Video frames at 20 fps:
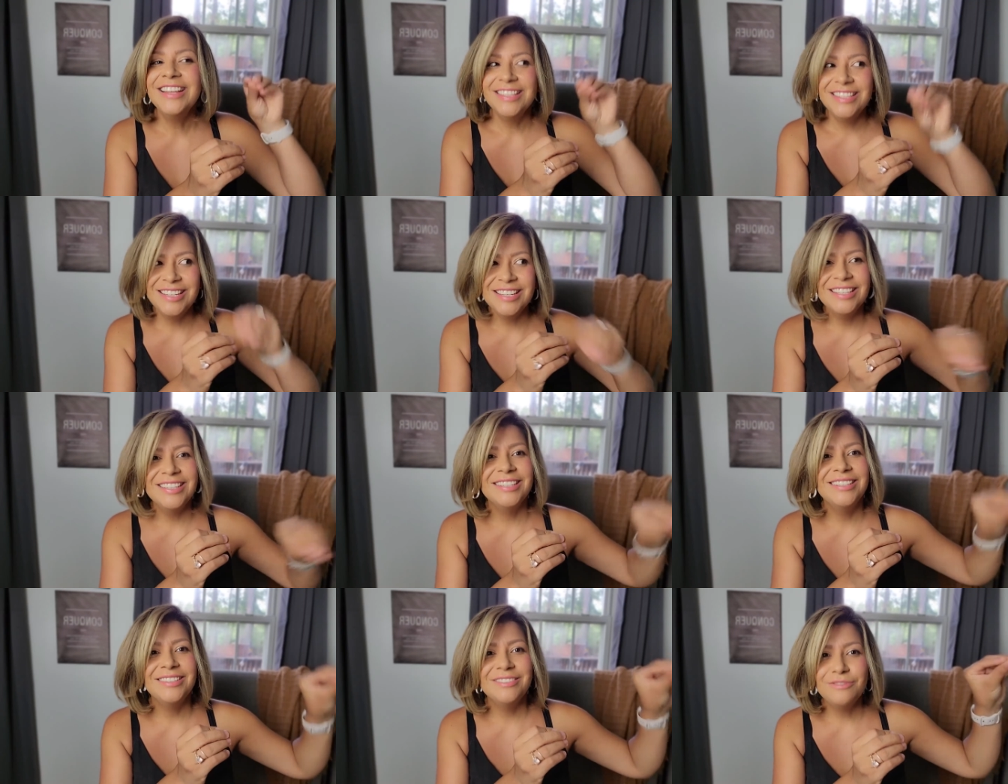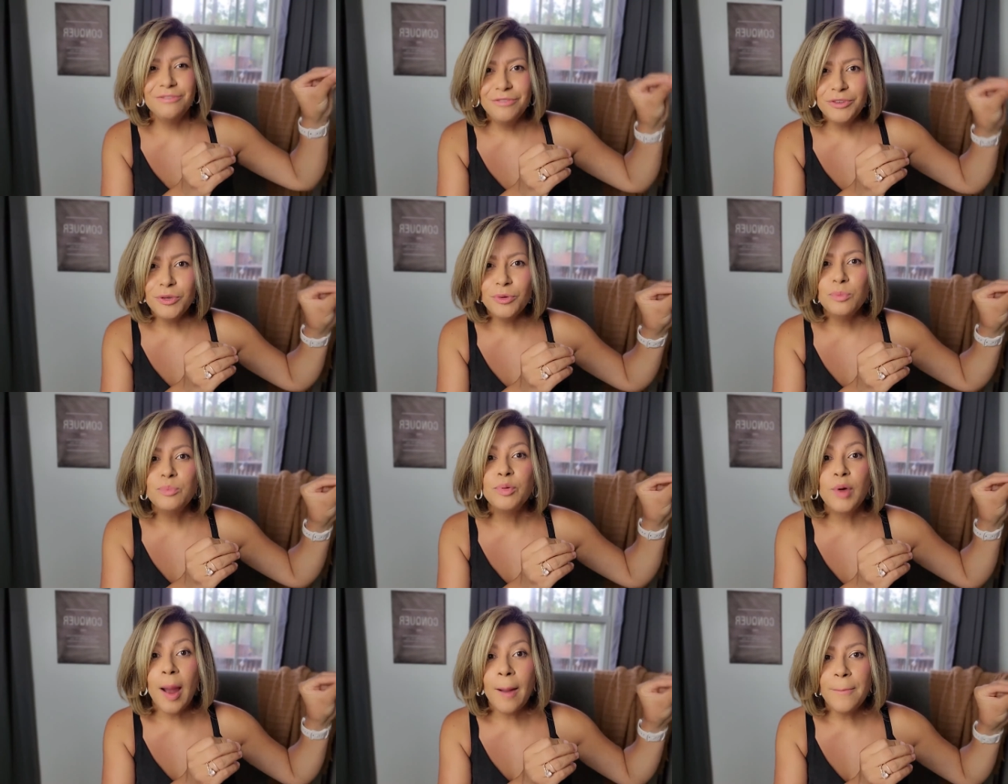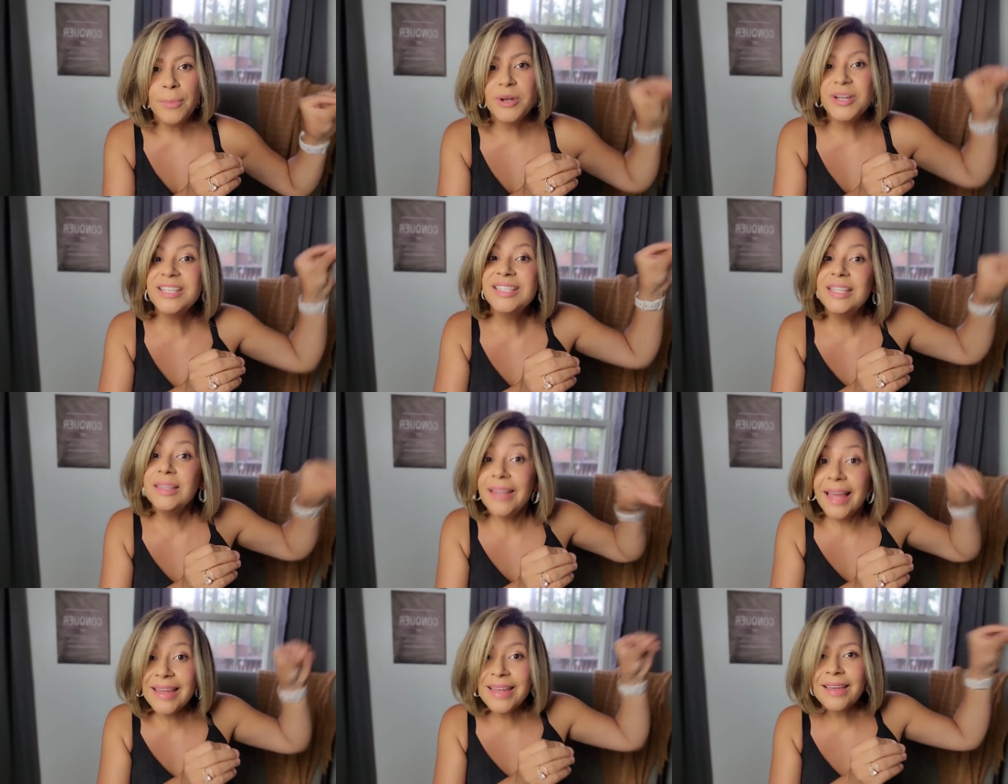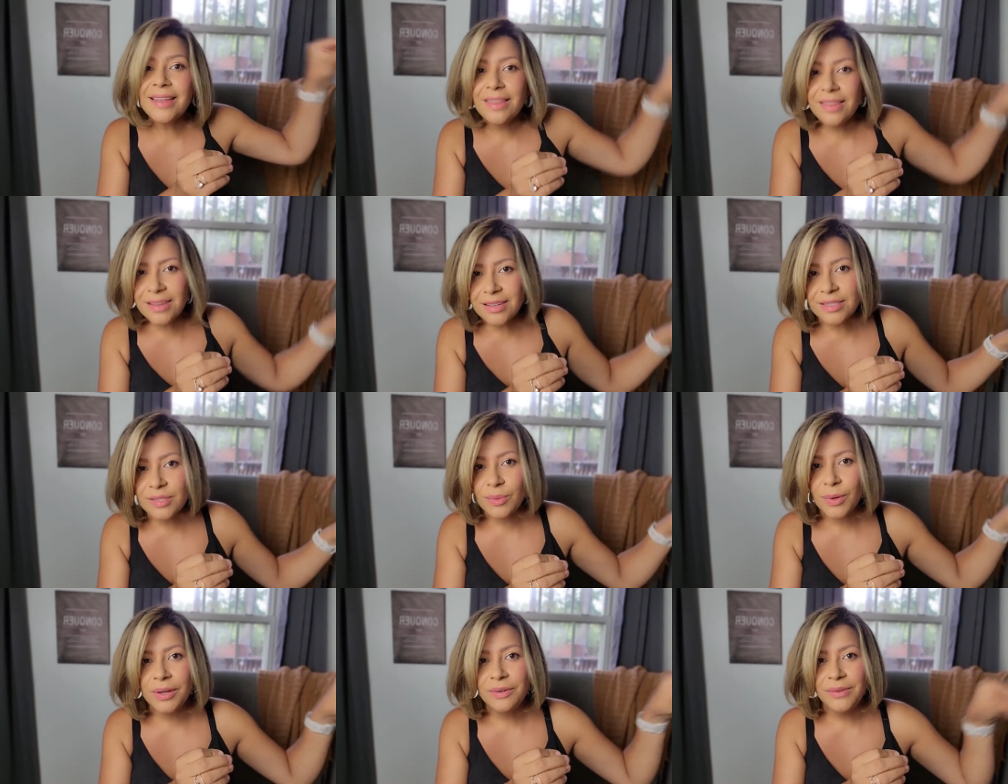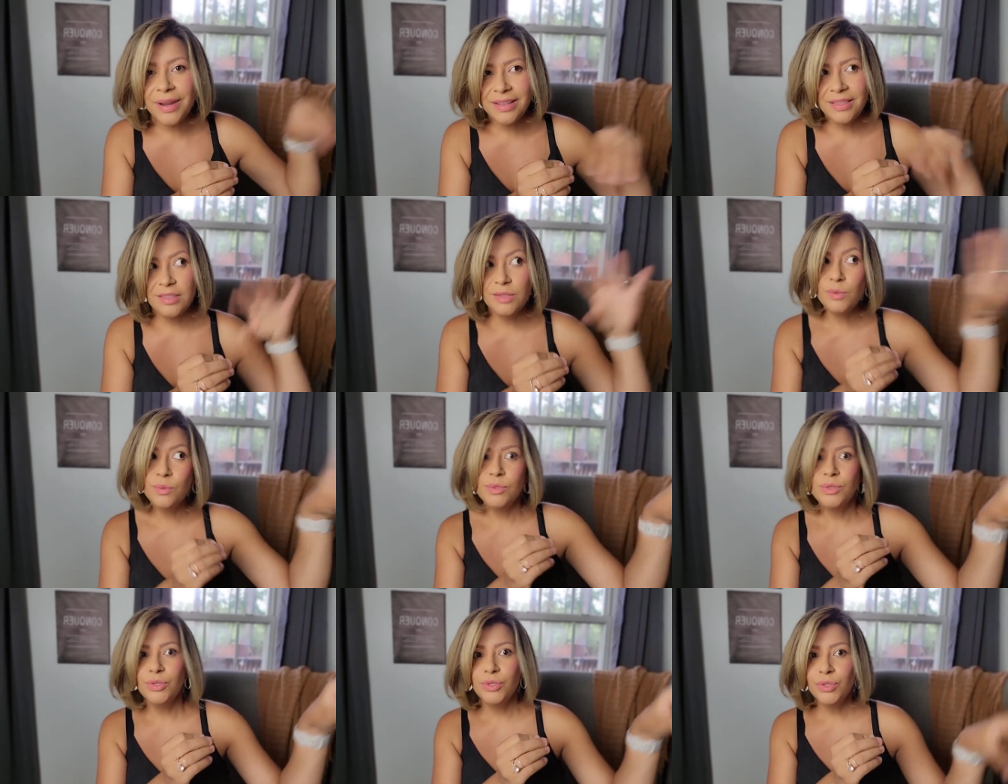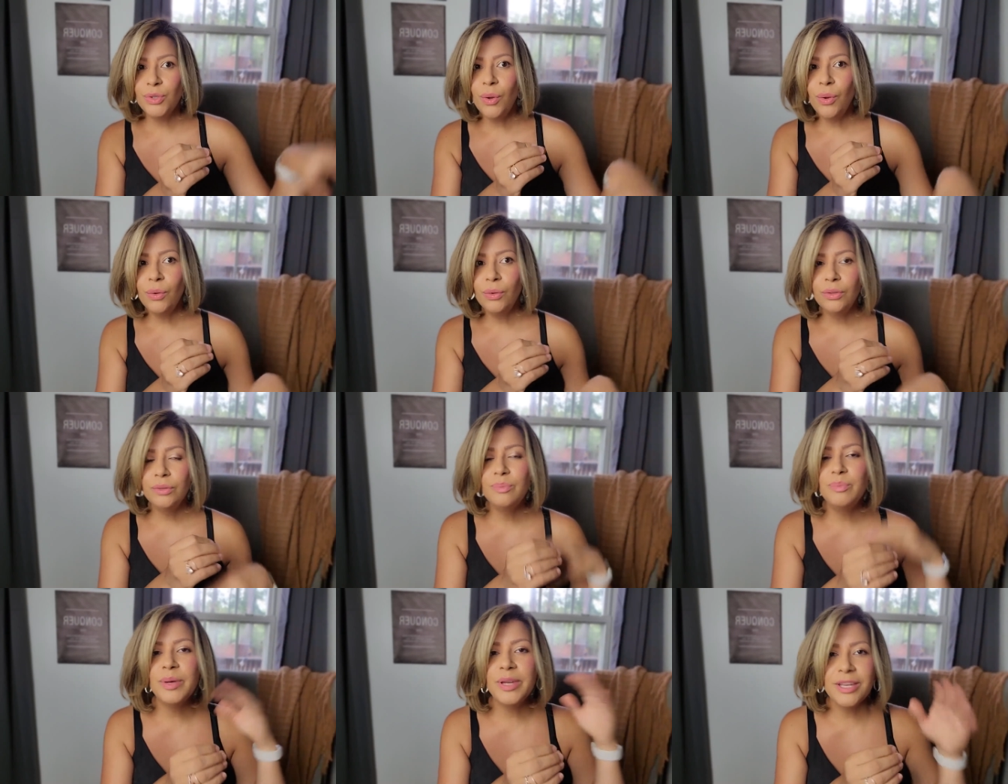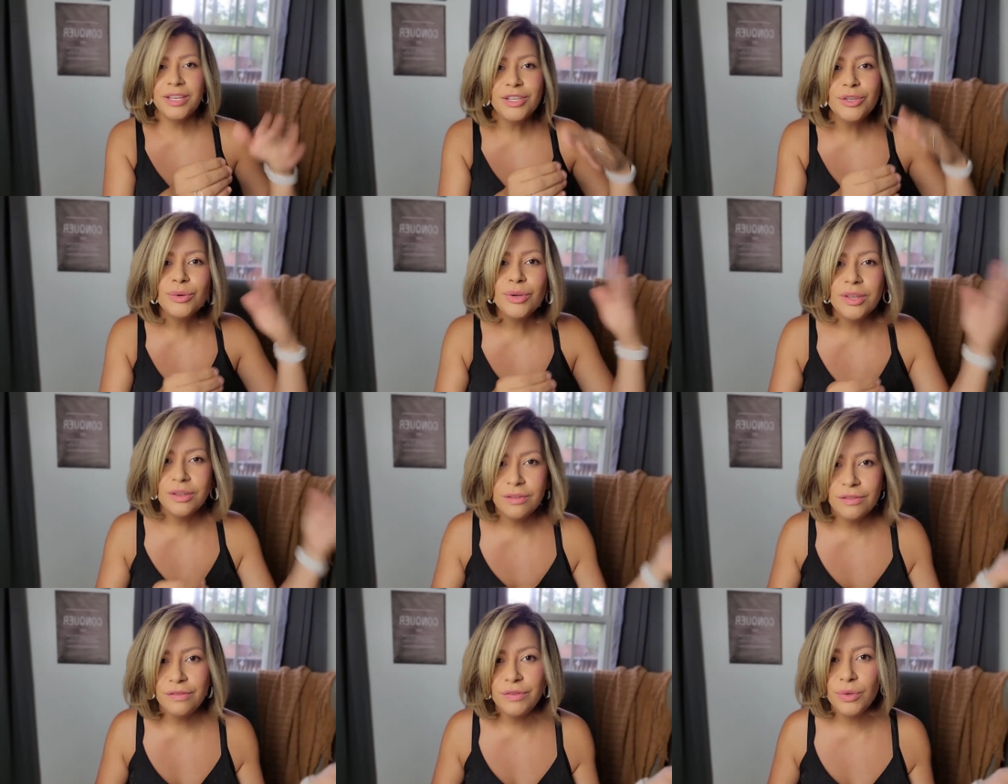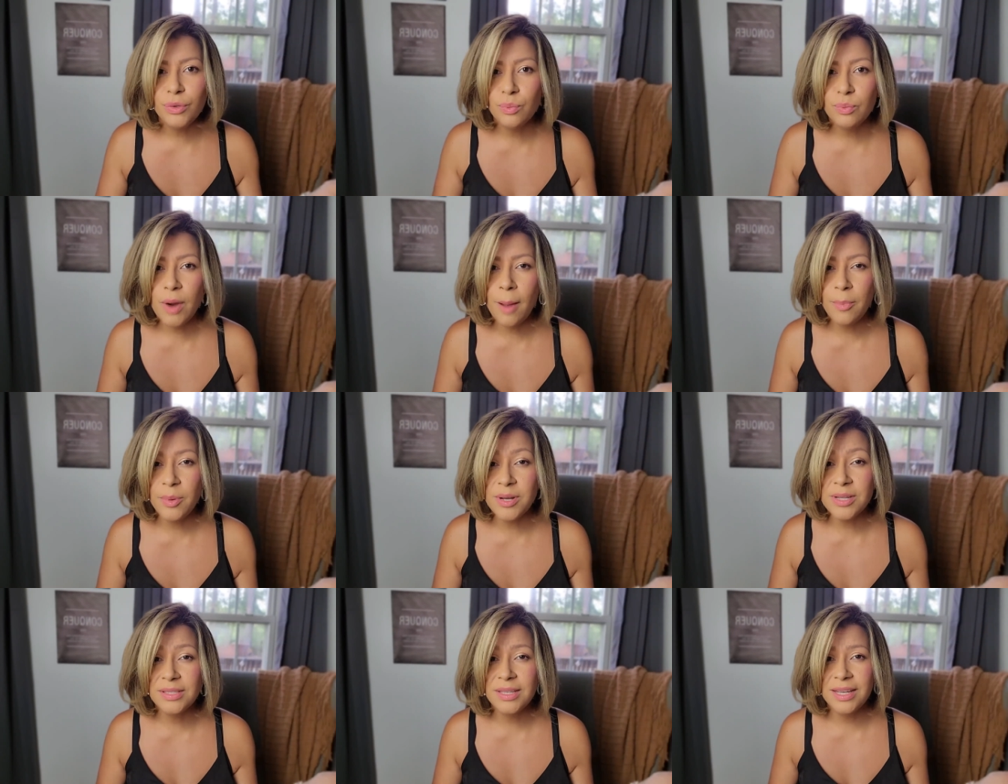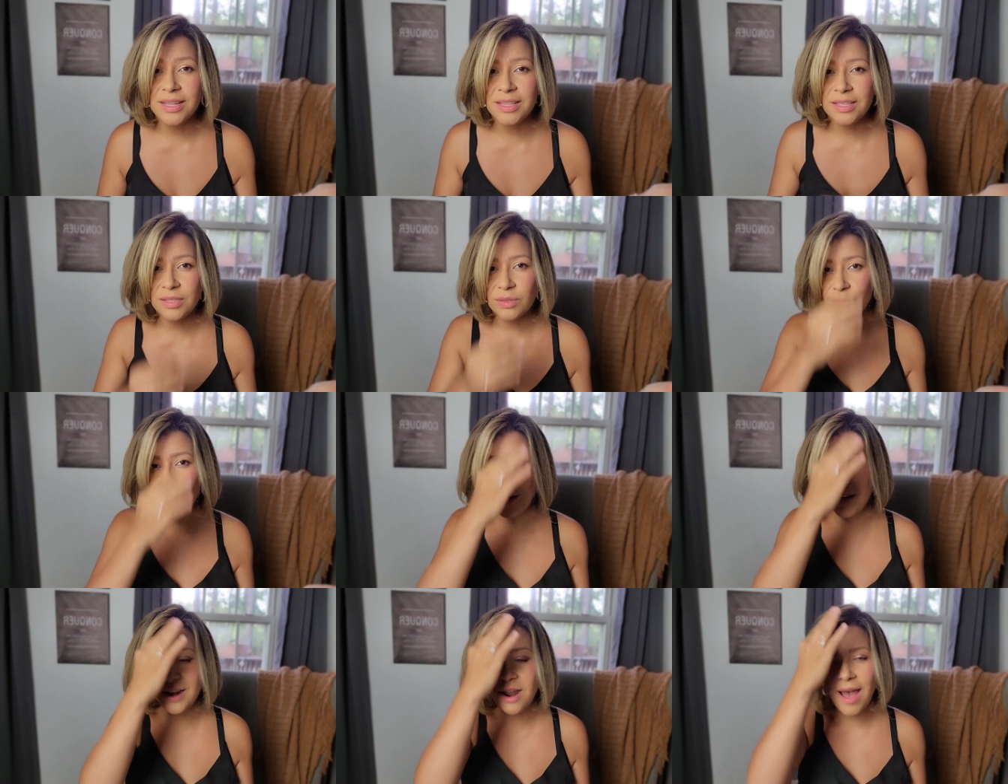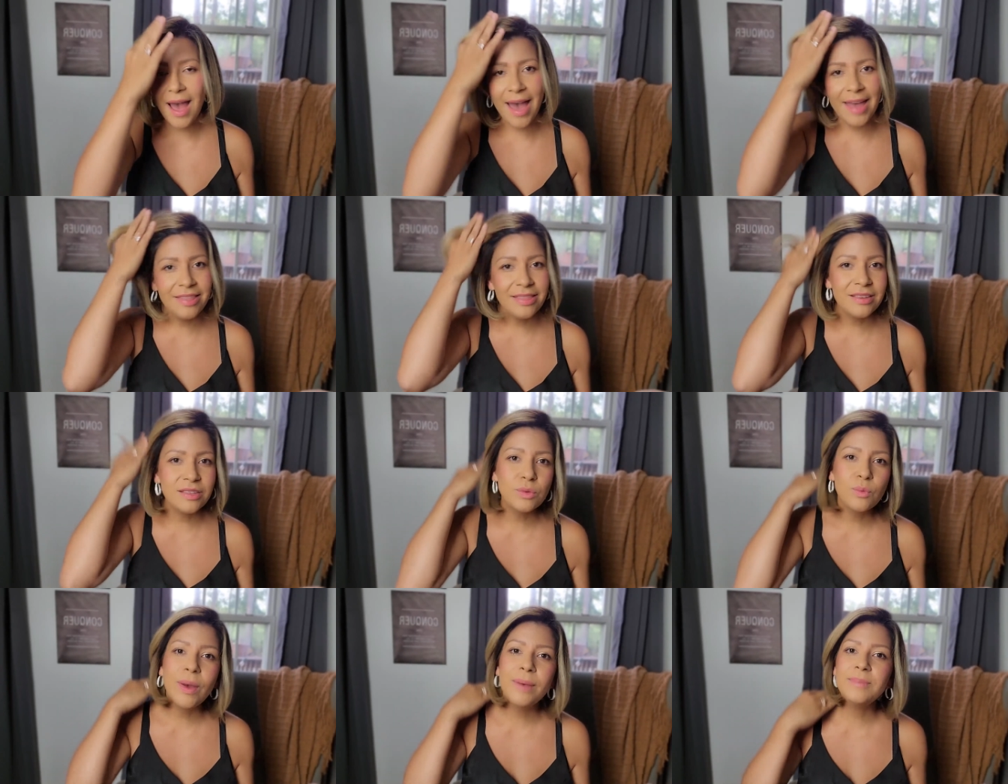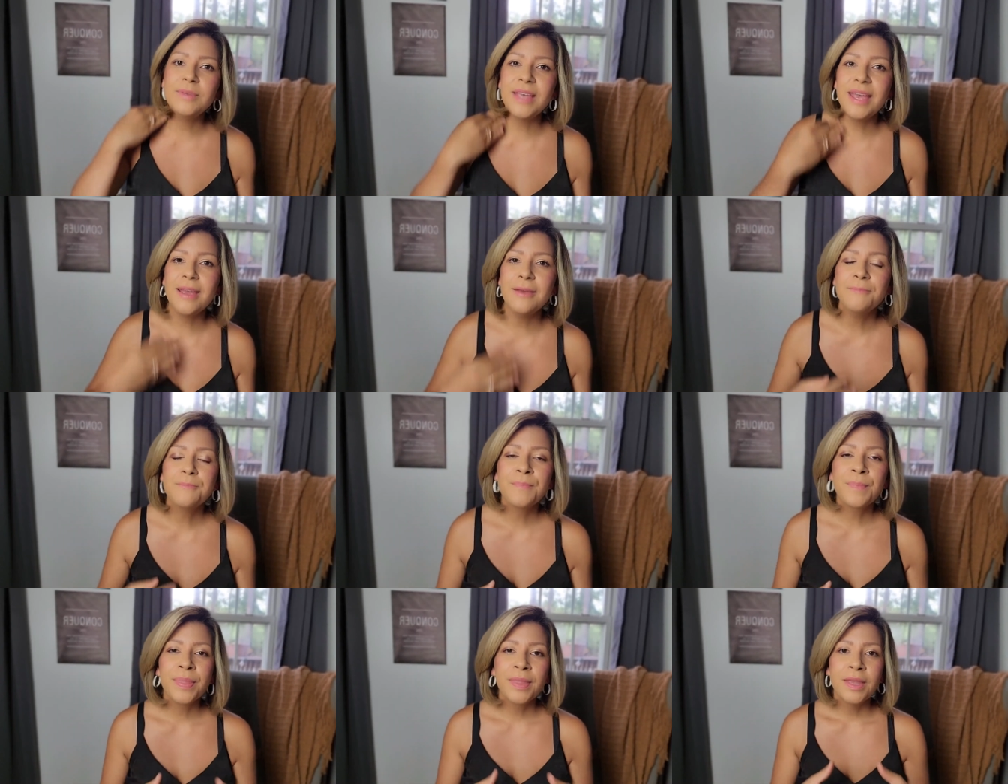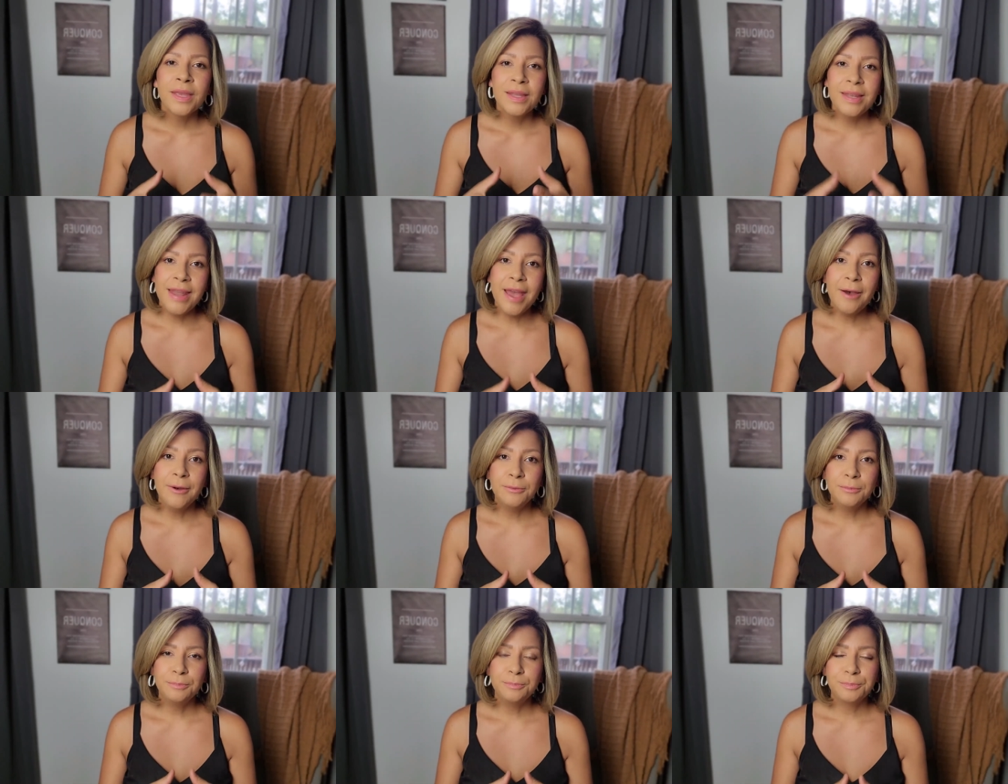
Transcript: To view properties like this one, right? This one's sold, but you can view properties like this one at this website. Now,